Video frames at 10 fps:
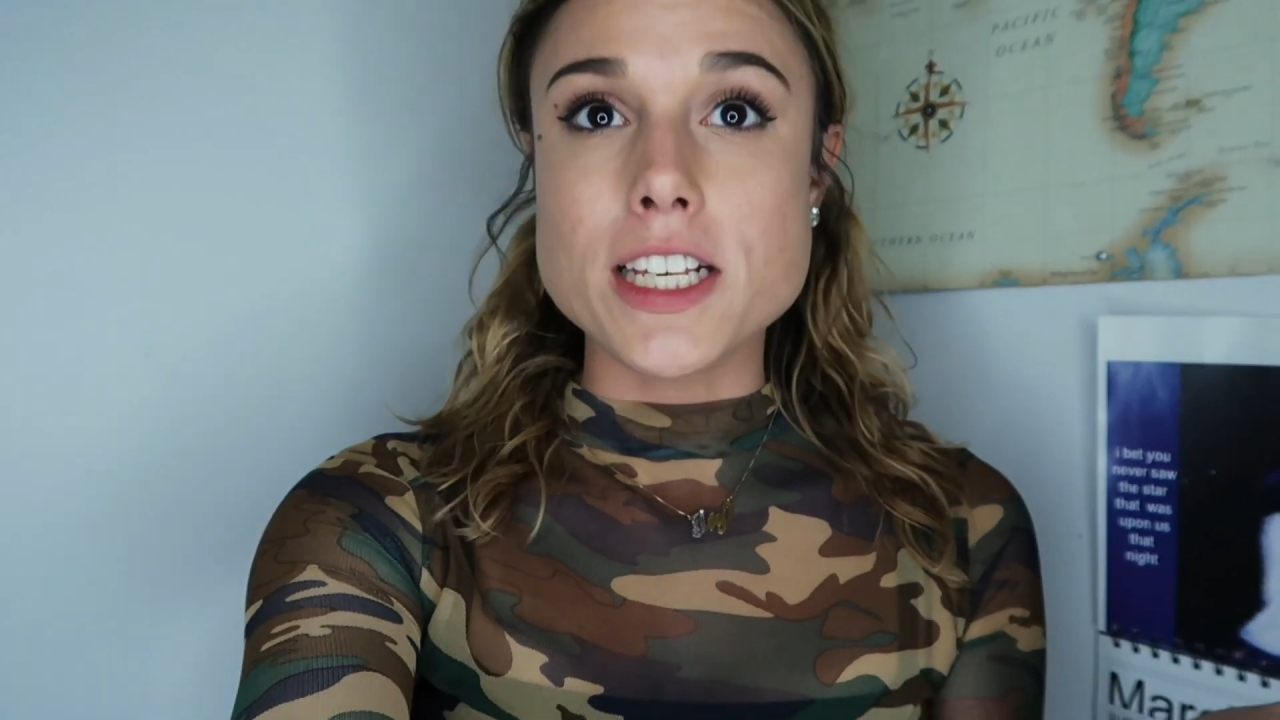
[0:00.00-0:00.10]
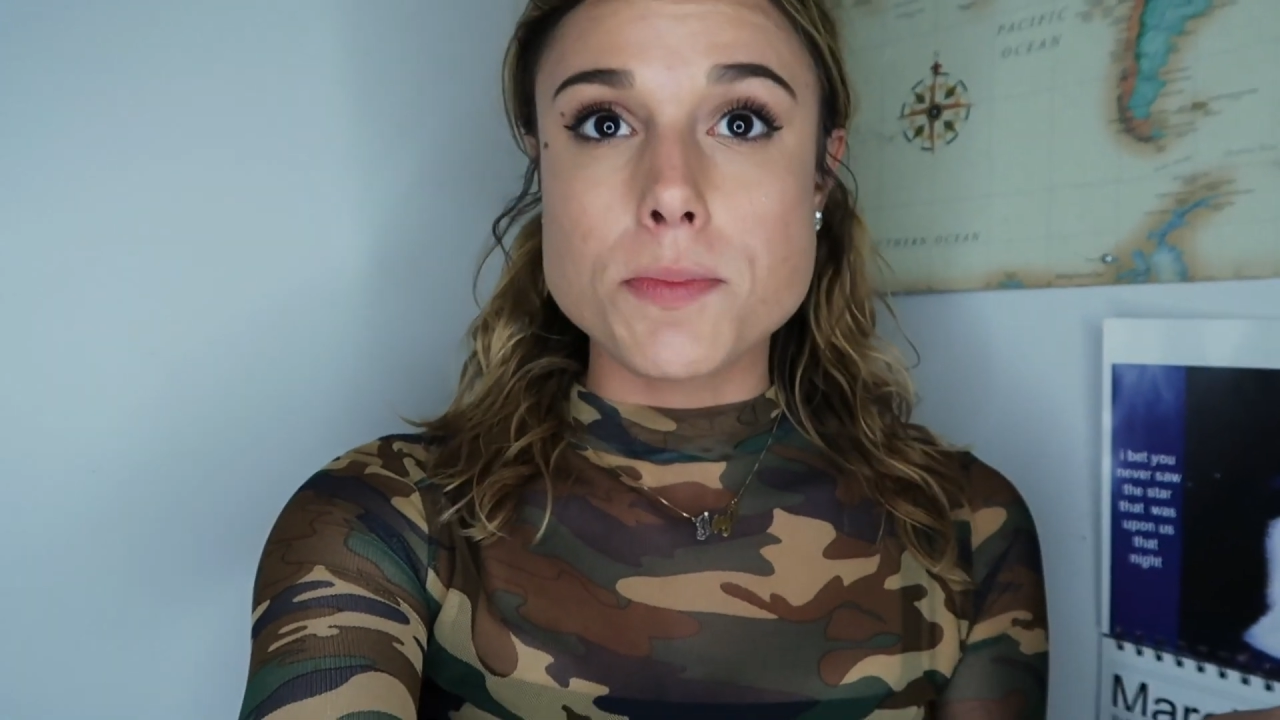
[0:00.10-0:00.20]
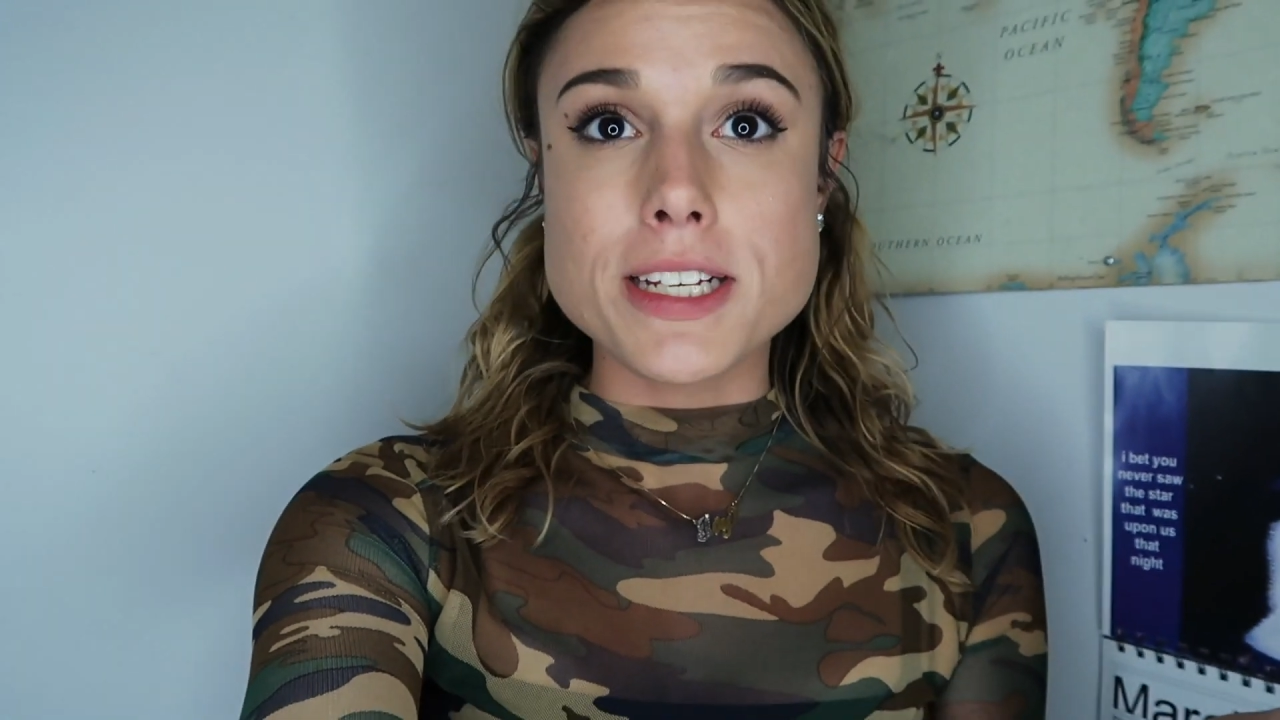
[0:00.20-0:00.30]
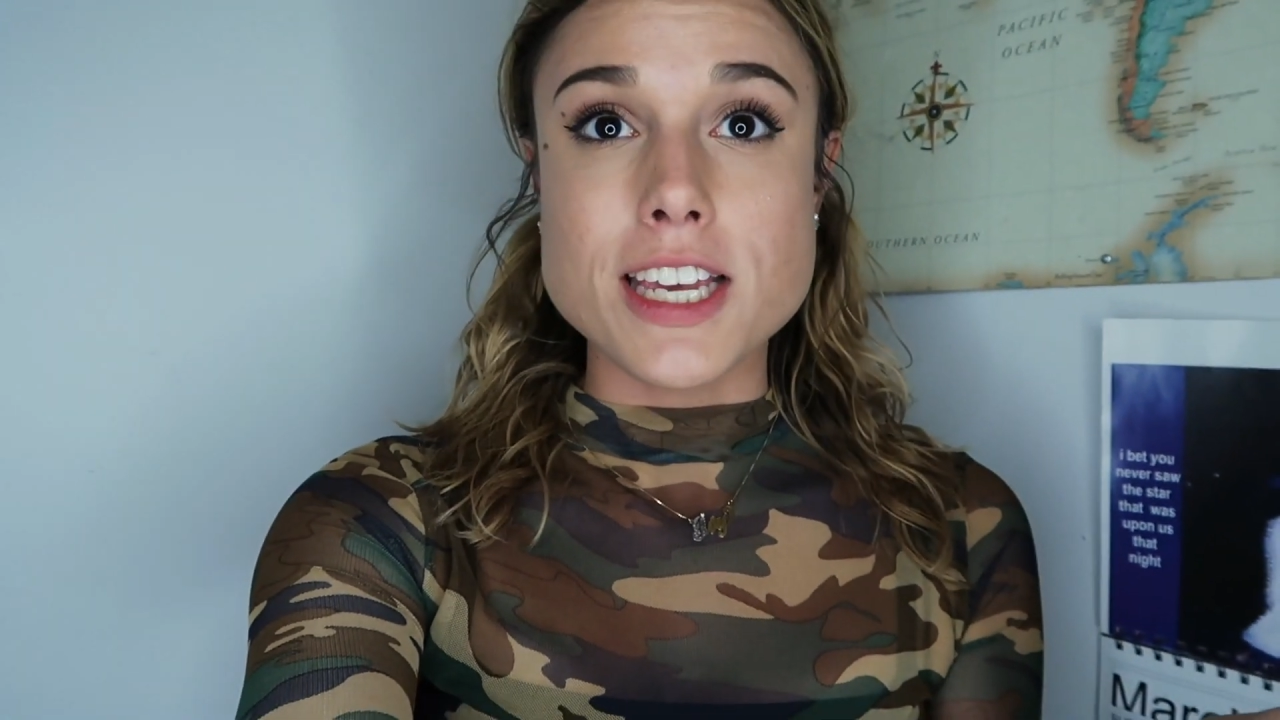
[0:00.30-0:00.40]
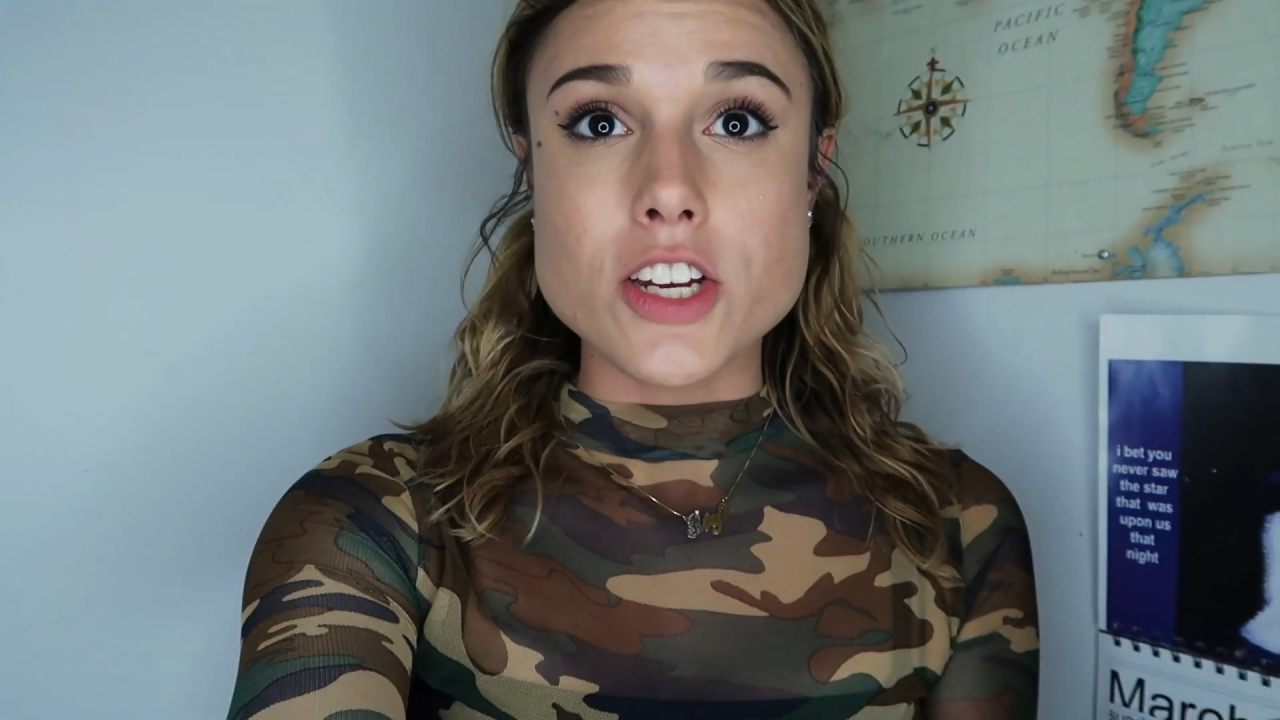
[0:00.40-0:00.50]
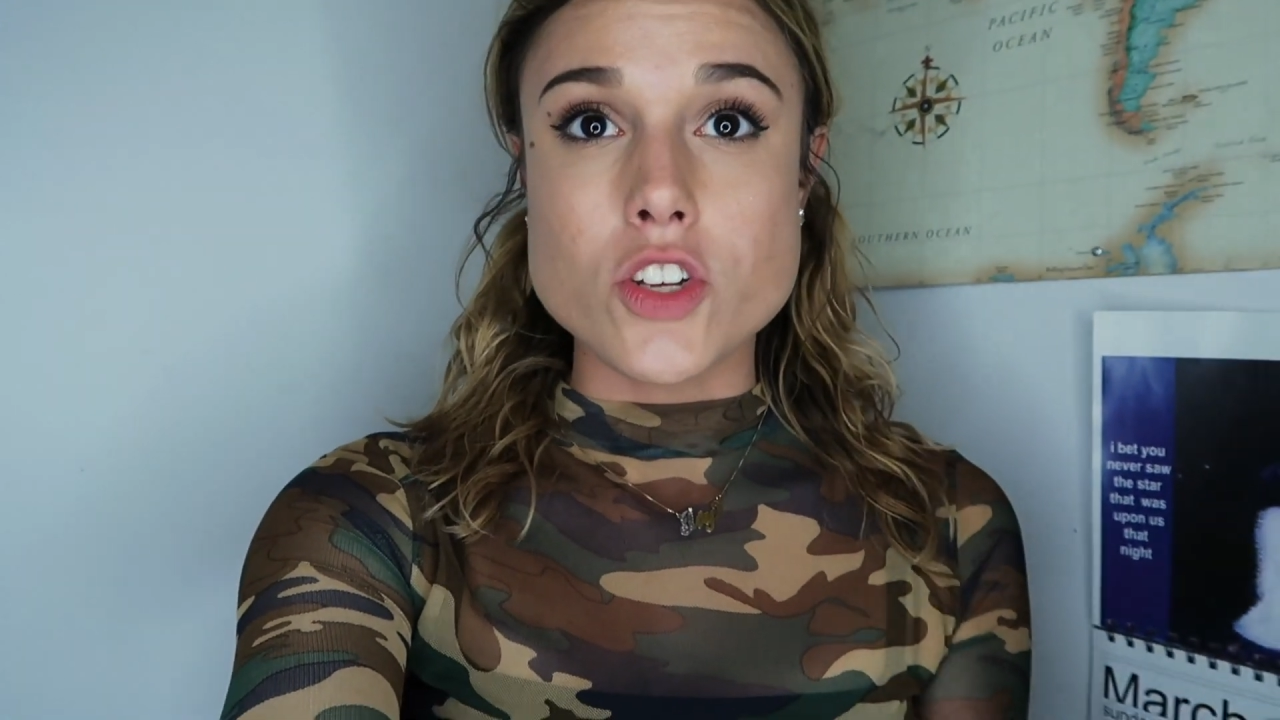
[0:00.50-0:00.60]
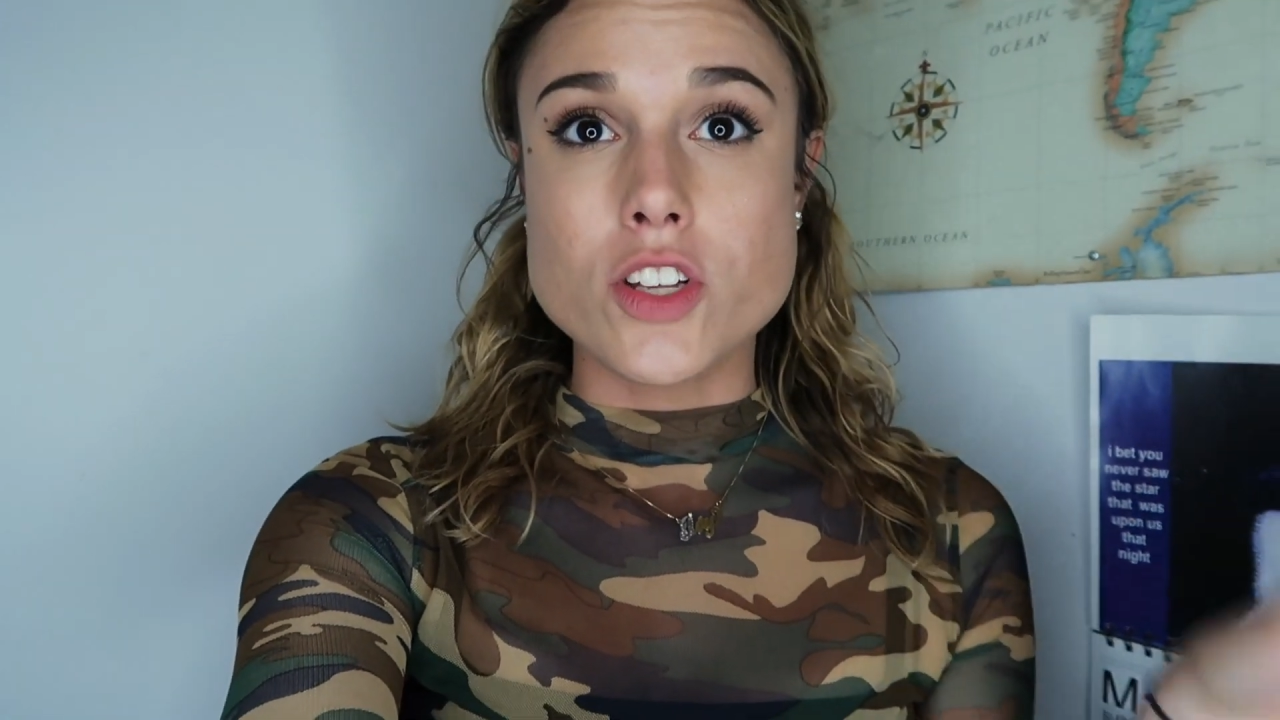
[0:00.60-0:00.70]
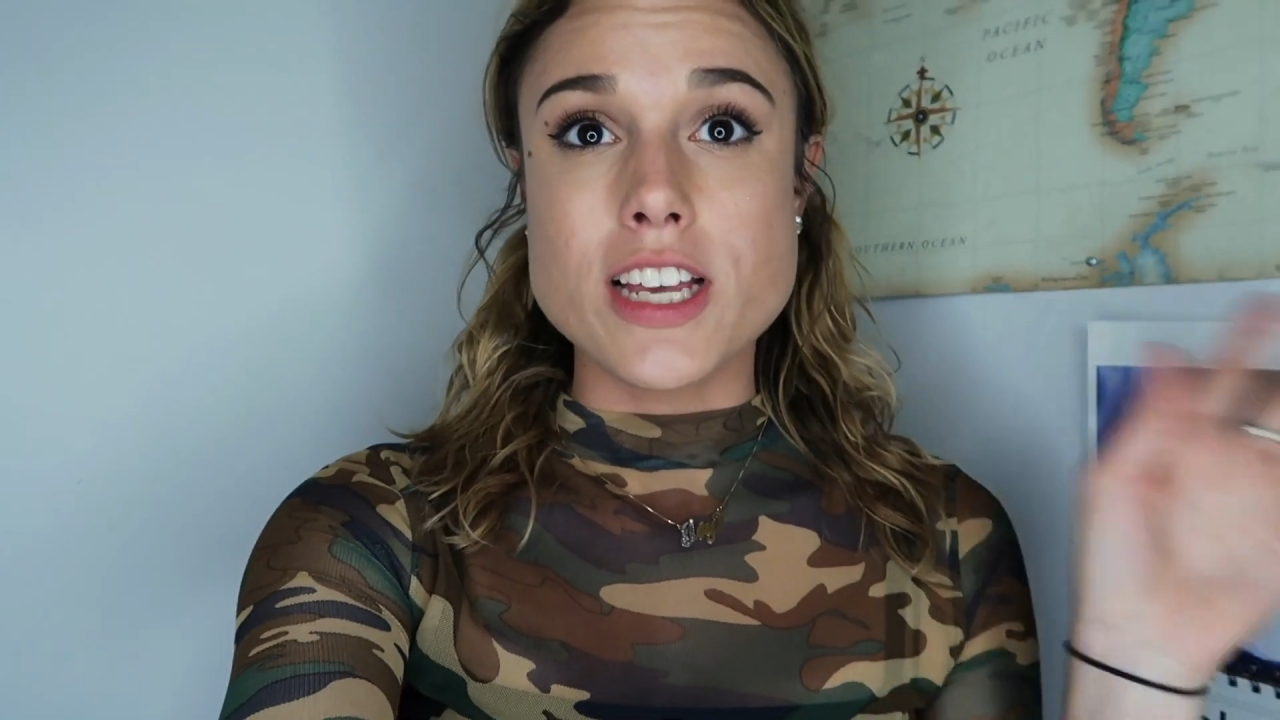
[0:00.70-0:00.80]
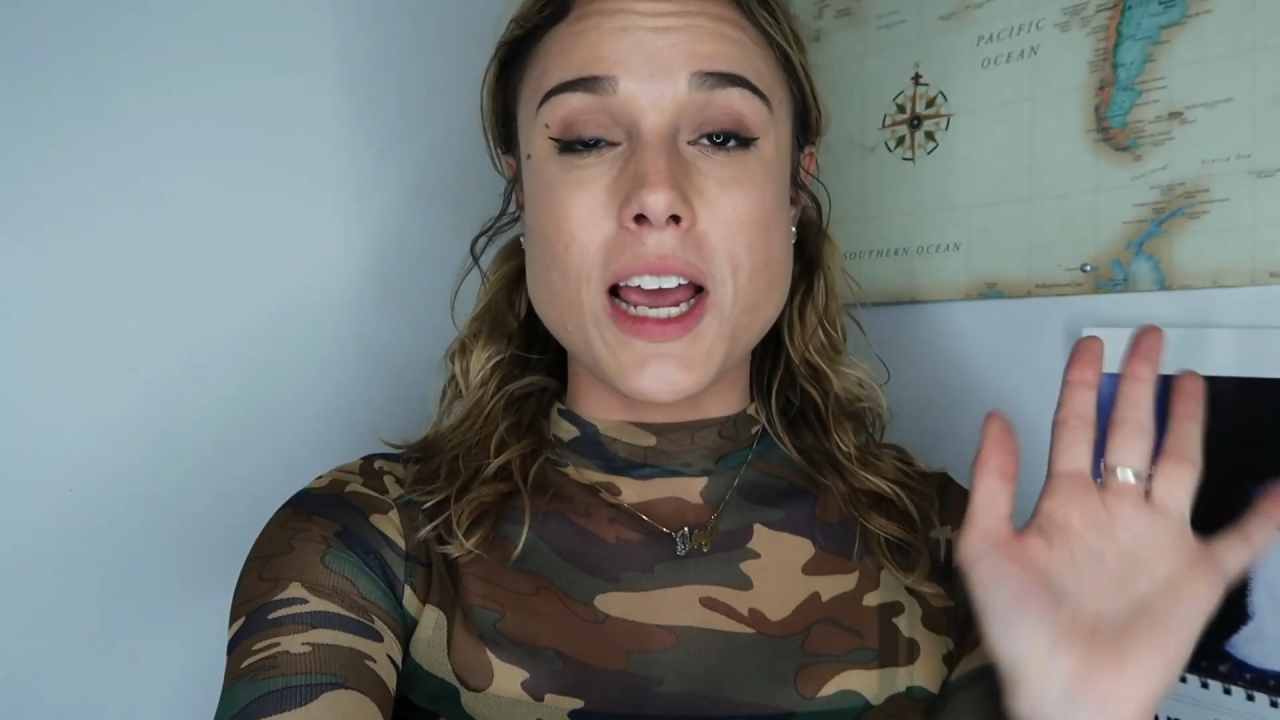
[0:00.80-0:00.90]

expectations.